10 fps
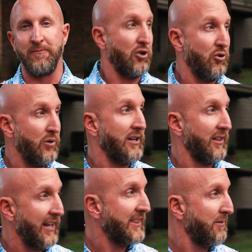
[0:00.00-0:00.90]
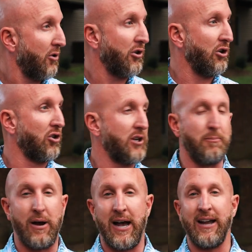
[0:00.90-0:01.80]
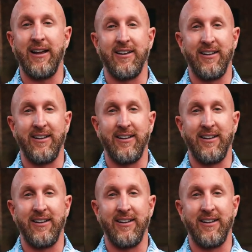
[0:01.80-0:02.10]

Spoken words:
You need to let them know that you're looking to buy,